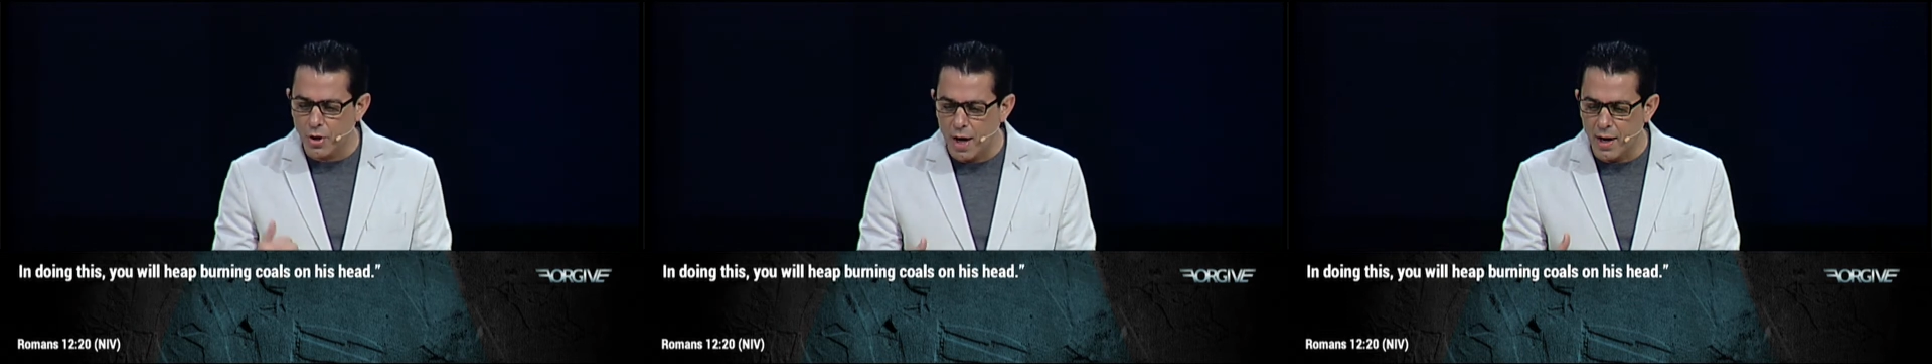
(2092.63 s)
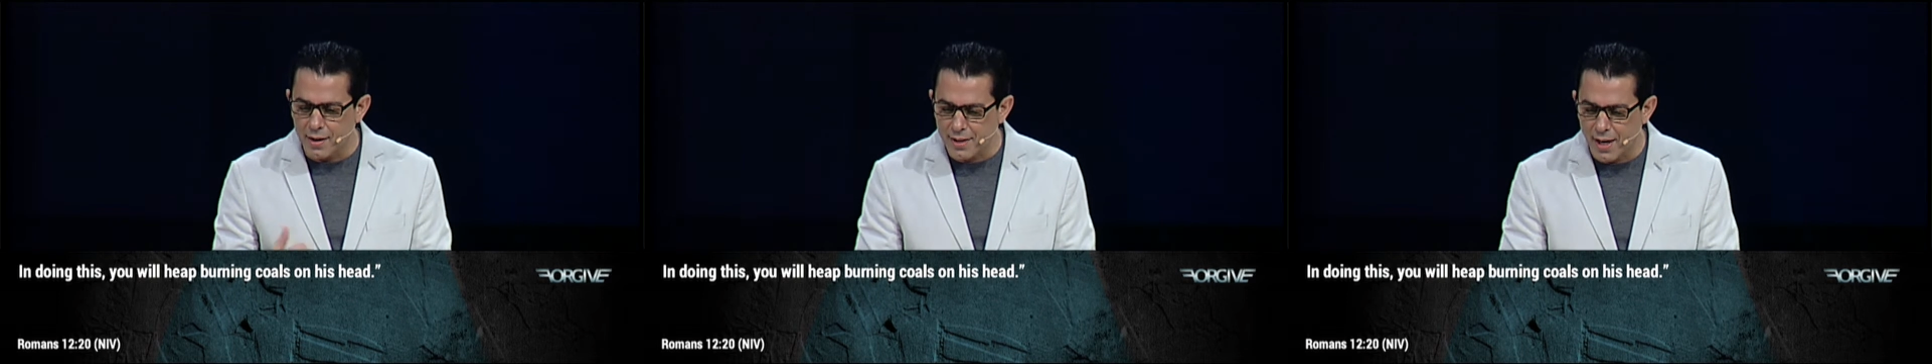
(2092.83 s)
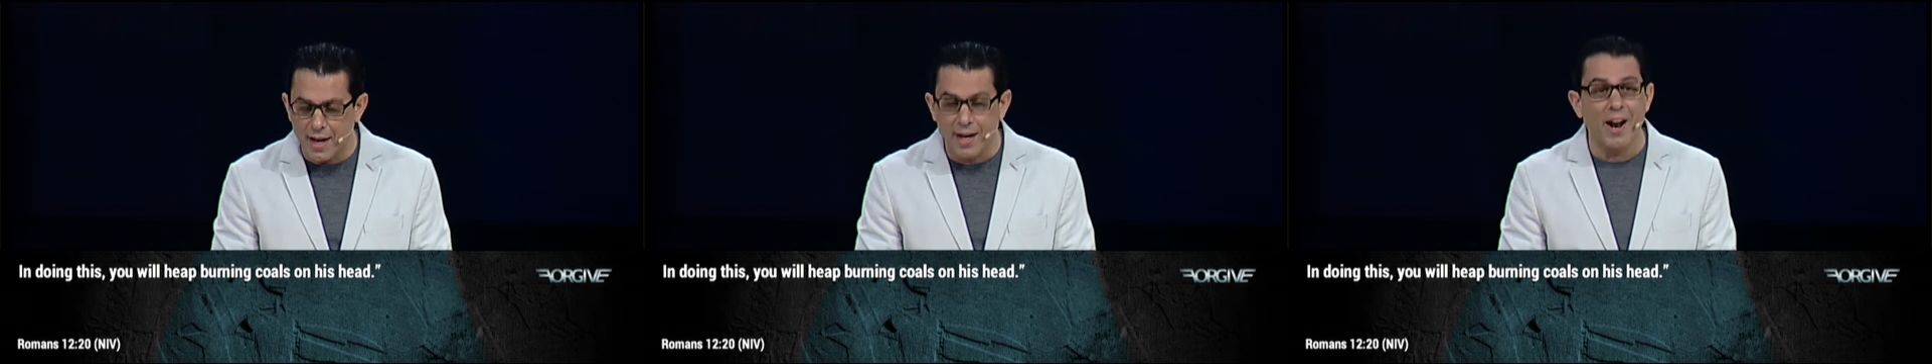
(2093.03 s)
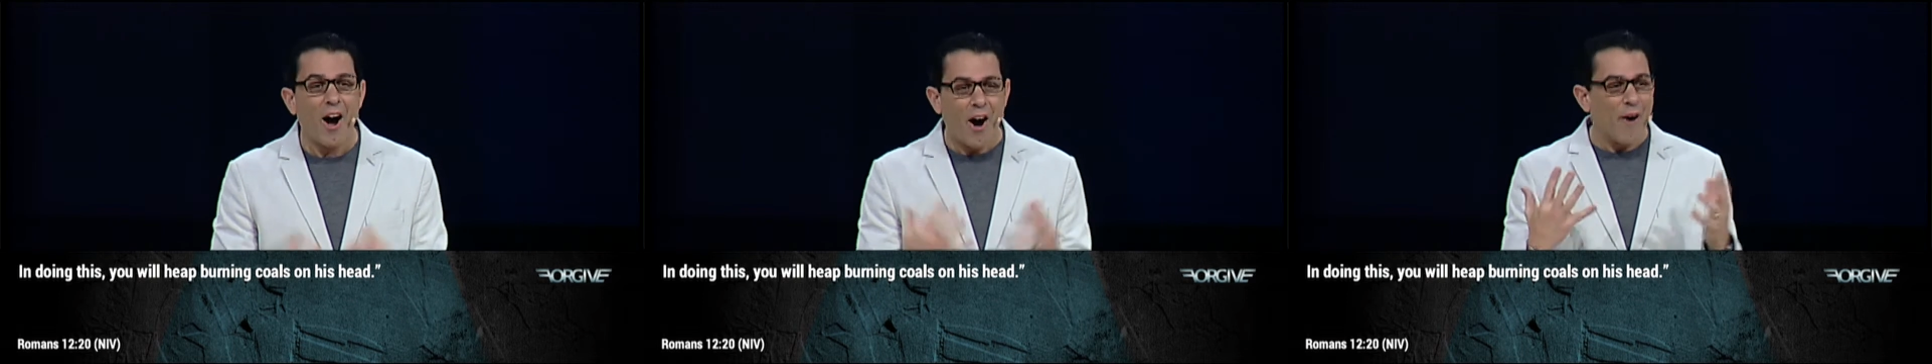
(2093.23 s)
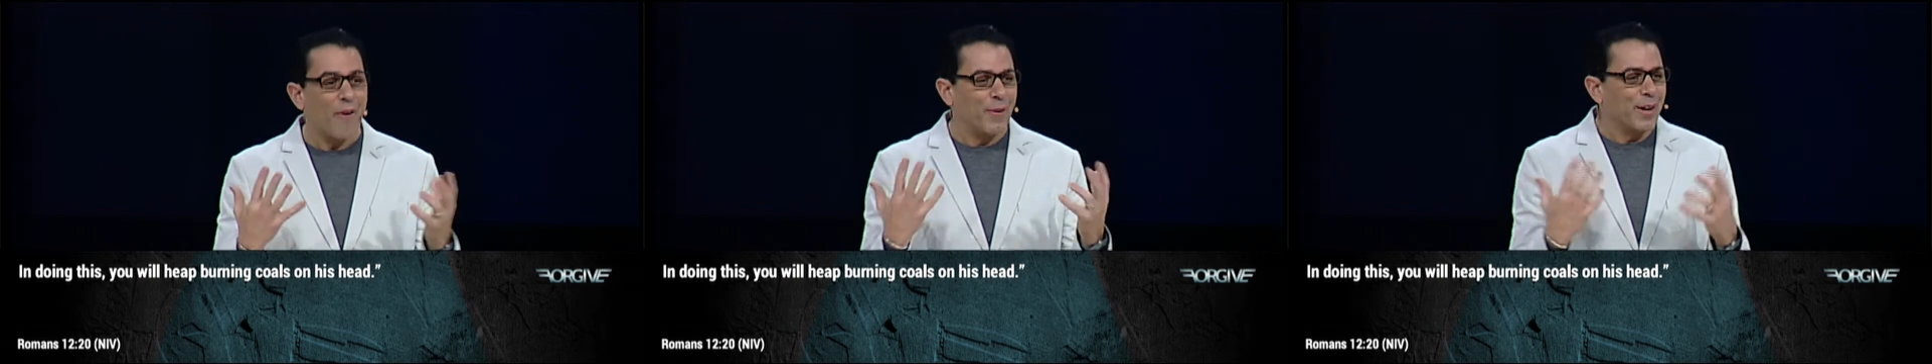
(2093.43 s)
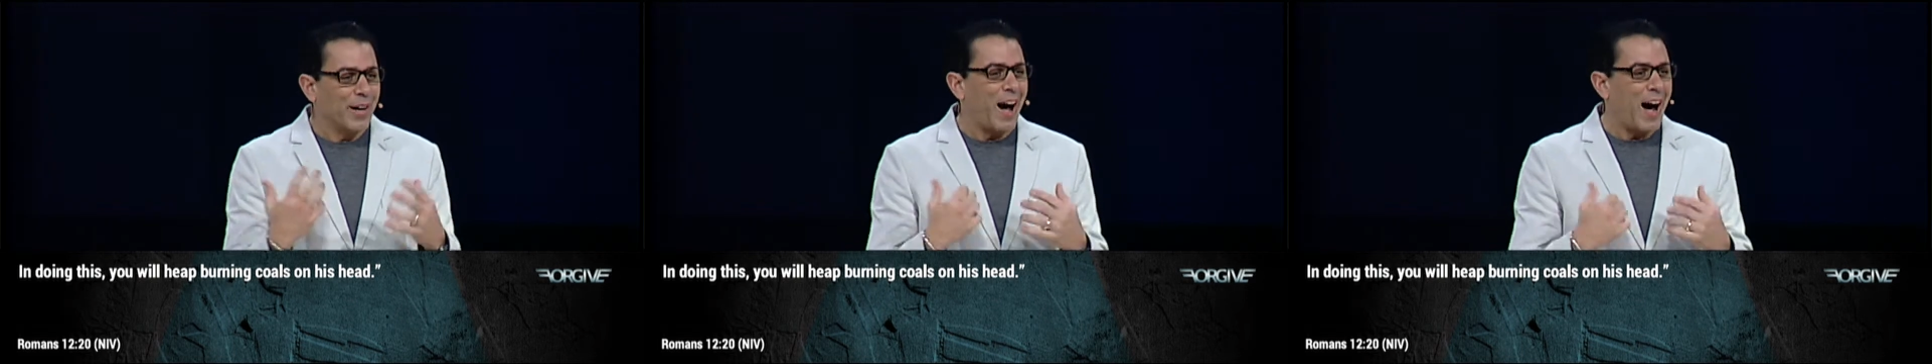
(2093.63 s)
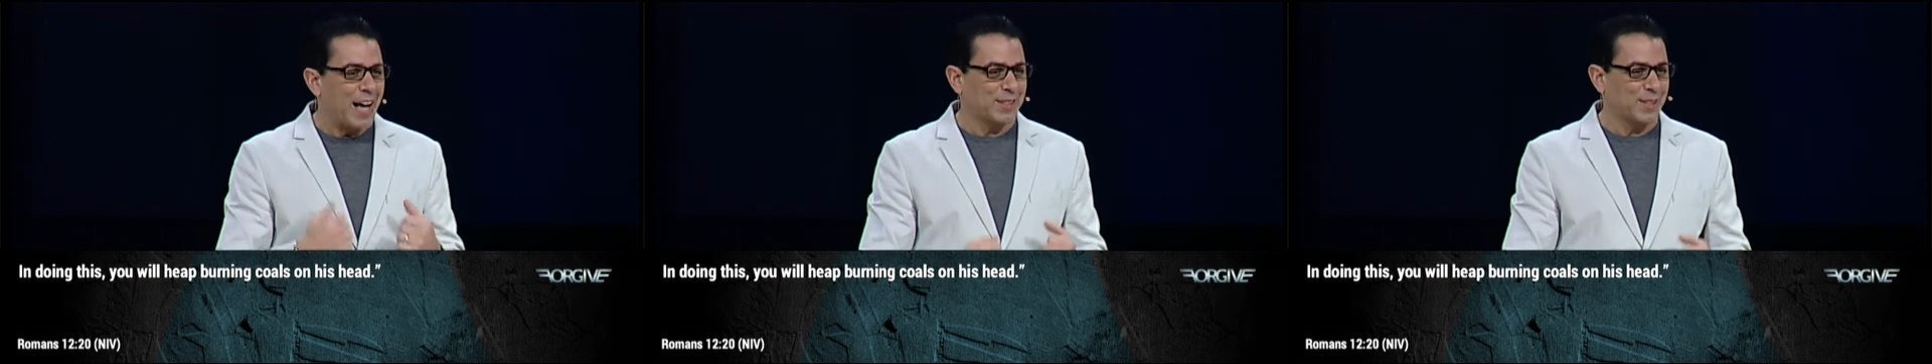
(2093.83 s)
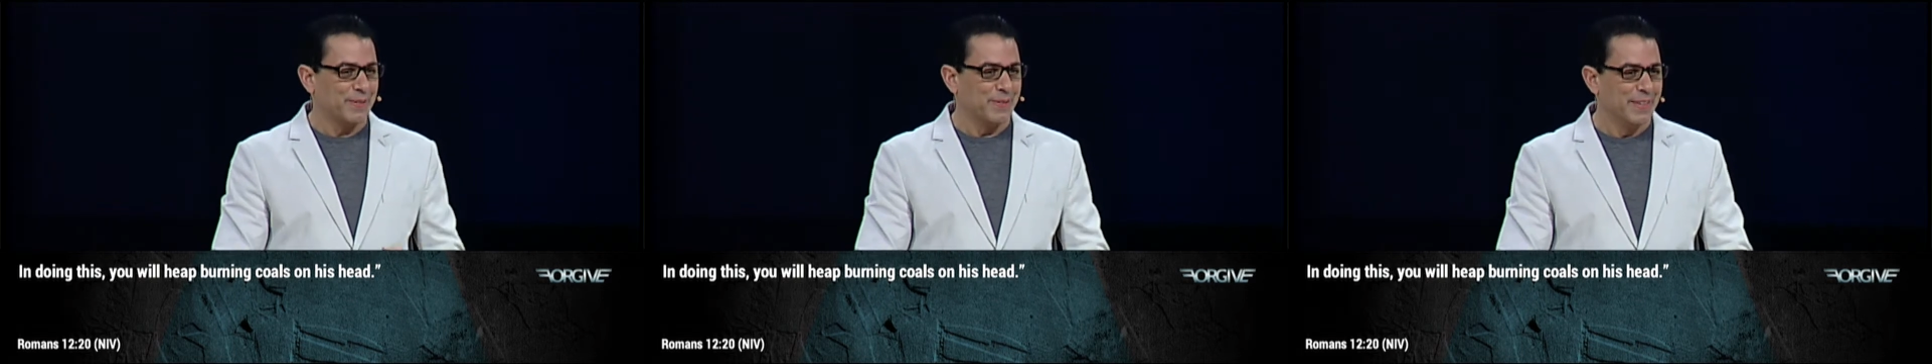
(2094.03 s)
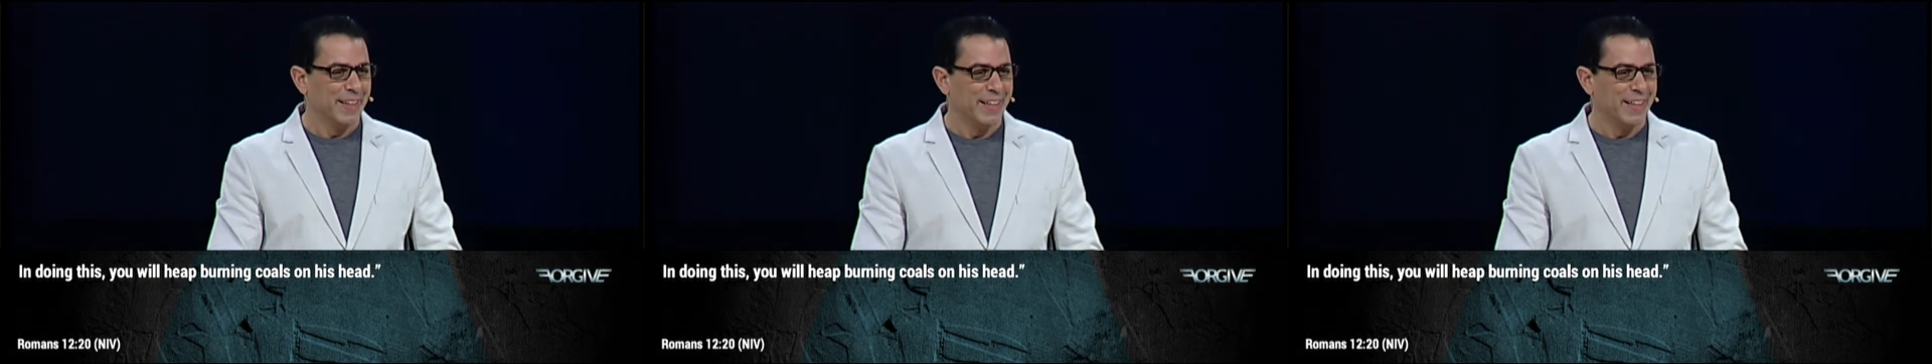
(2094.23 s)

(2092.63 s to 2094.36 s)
on his head. Oh, well, awesome.